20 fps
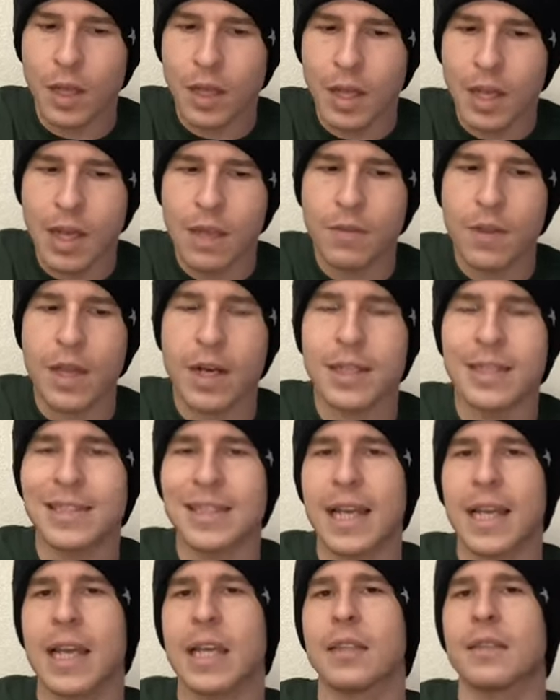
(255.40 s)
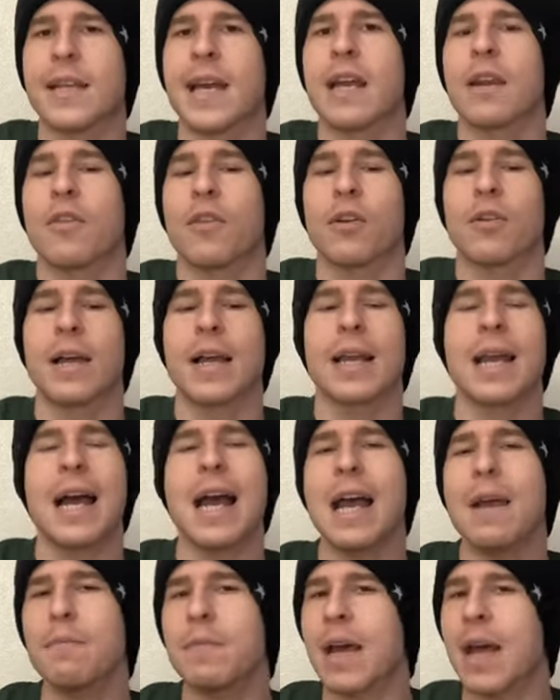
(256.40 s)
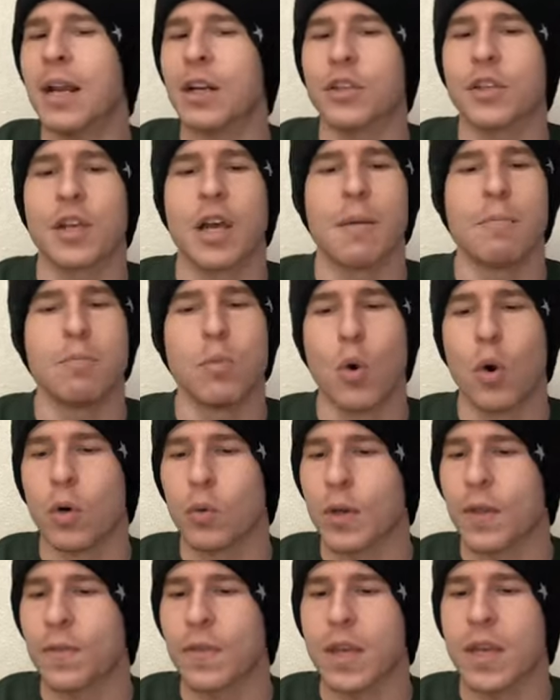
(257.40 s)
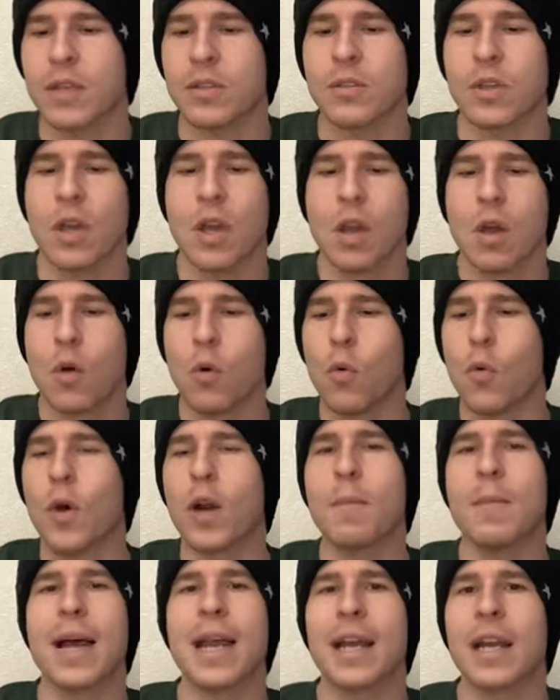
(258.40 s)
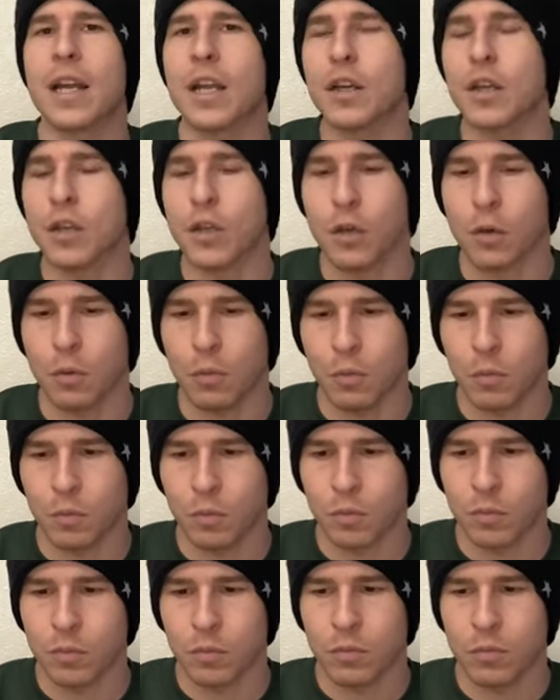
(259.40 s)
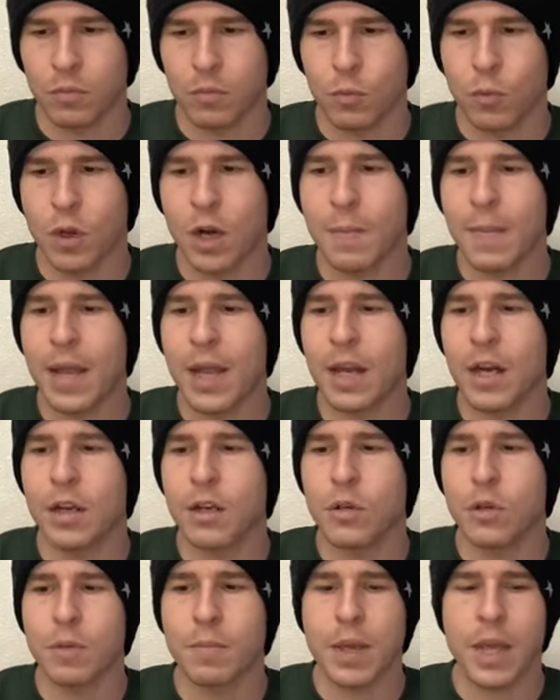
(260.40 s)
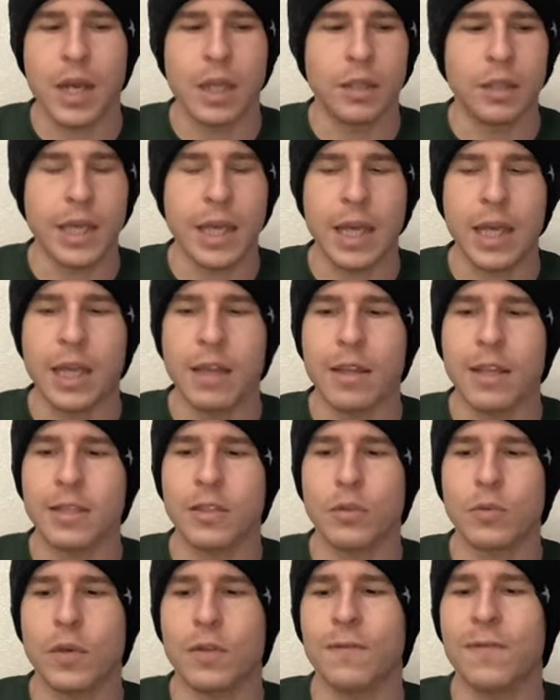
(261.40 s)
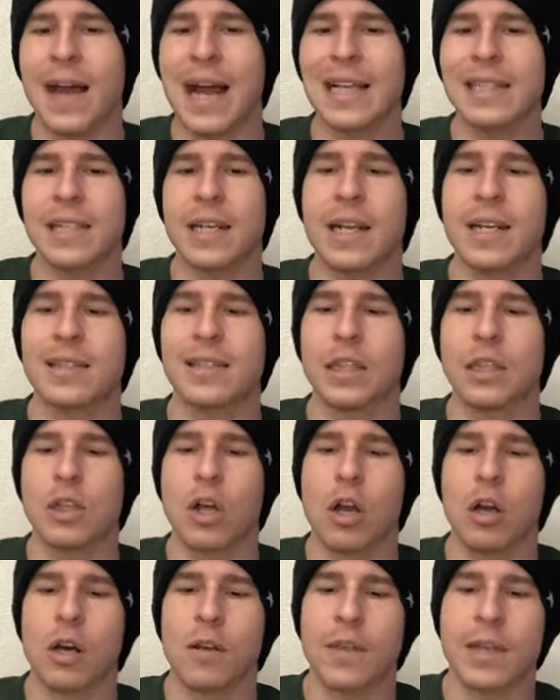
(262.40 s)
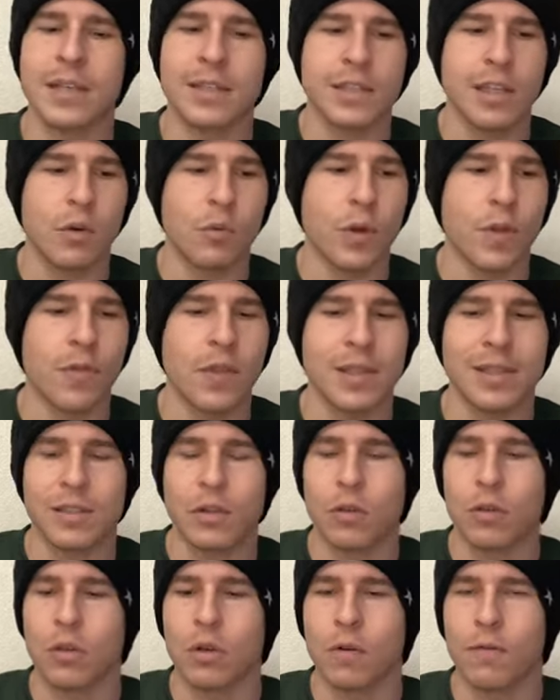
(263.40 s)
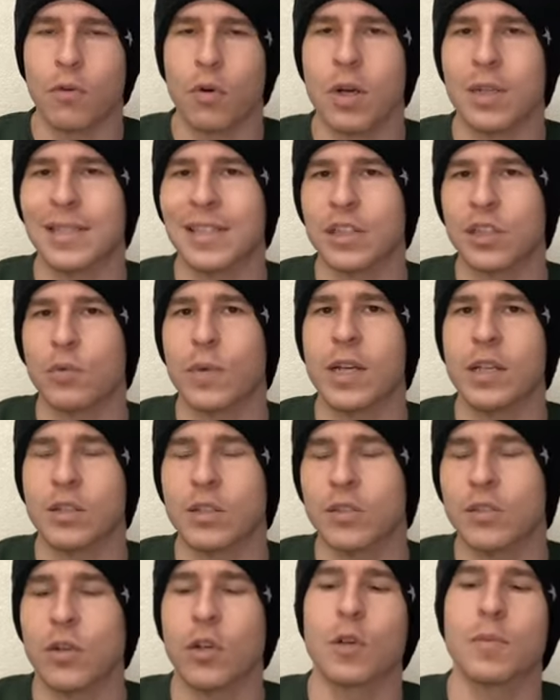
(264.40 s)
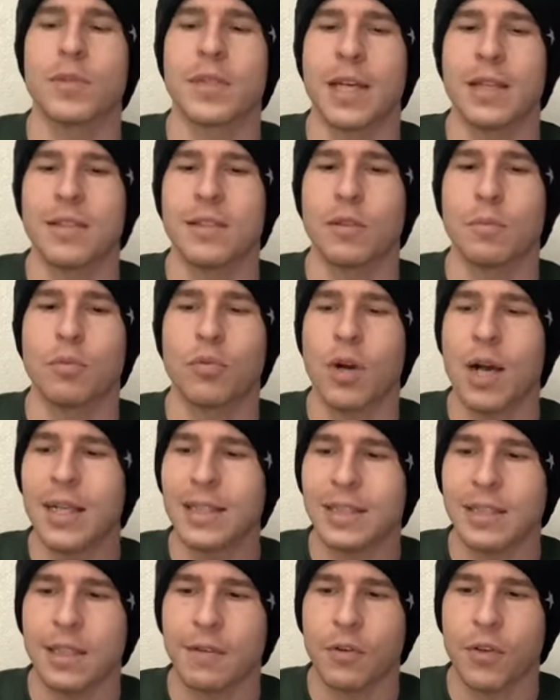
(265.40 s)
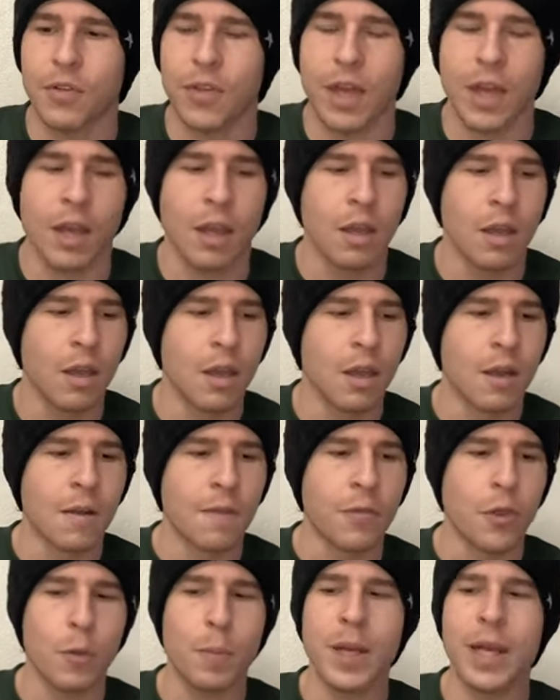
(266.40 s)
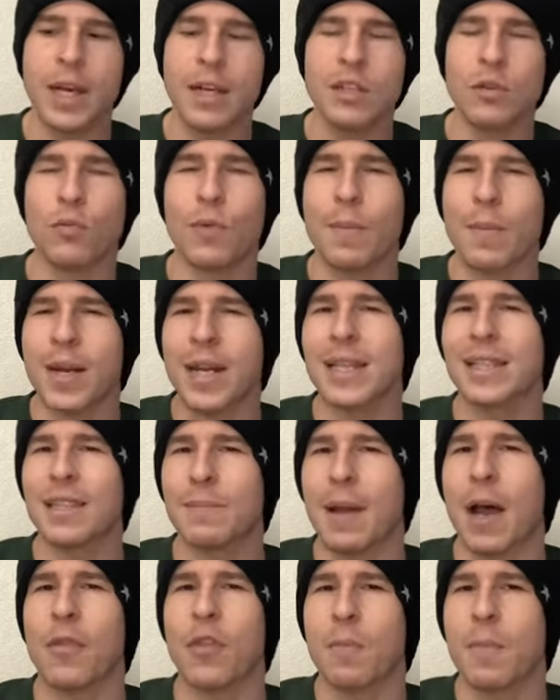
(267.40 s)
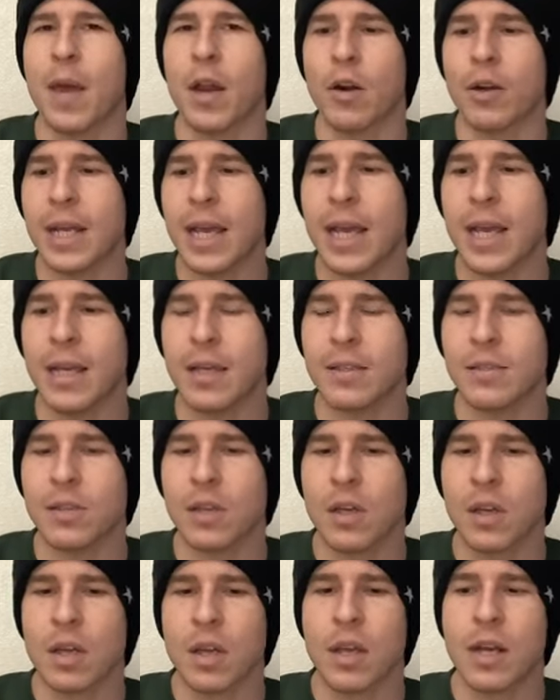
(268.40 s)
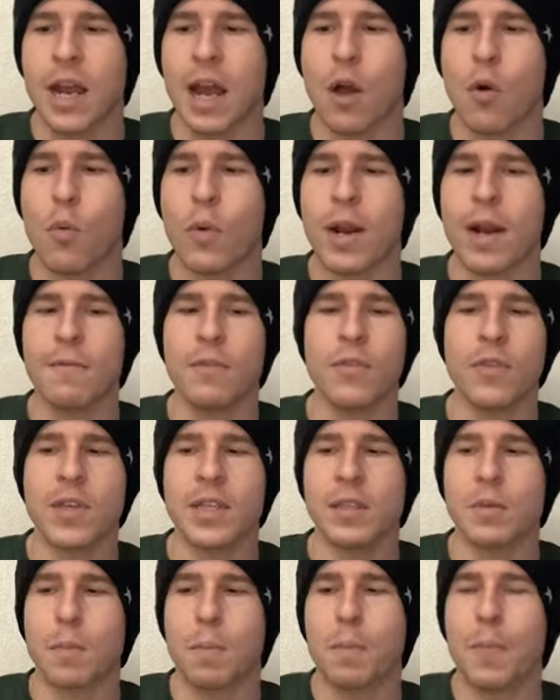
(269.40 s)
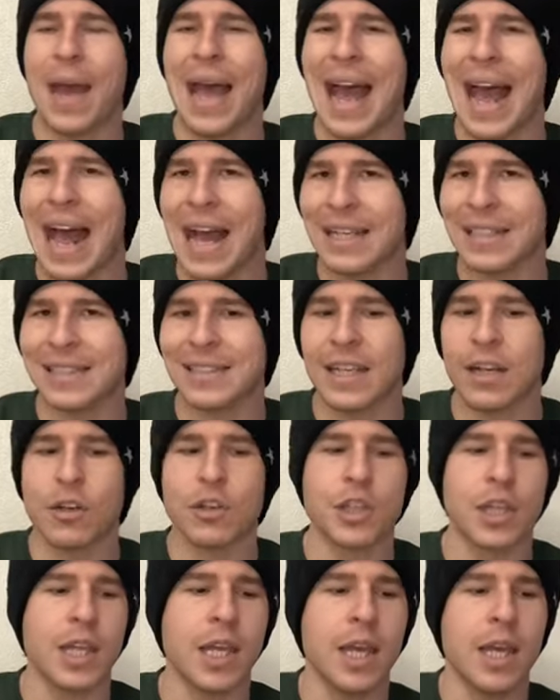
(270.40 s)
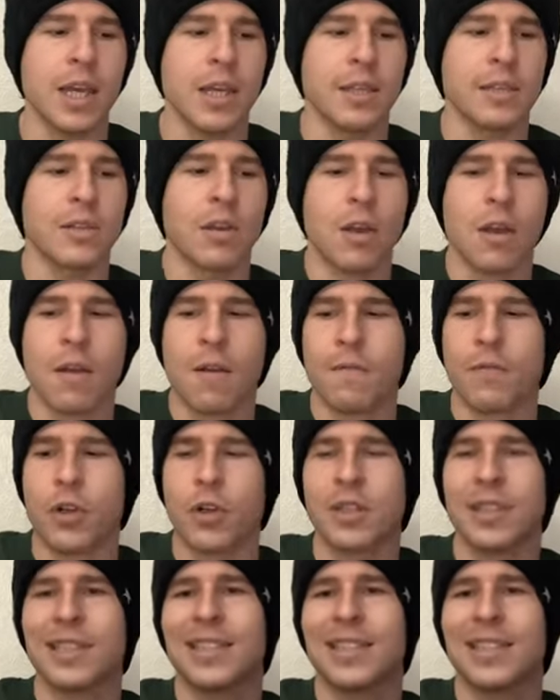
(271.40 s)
And then a second later, they're like, I'm not actually on board with this. What am I going to do? What am I going to do immediately? And this is what's fascinating is the longer they sit with this overall situation, the circumstances and process everything, they're beginning to reminisce about the better days. Now, whatever this past energy is, there's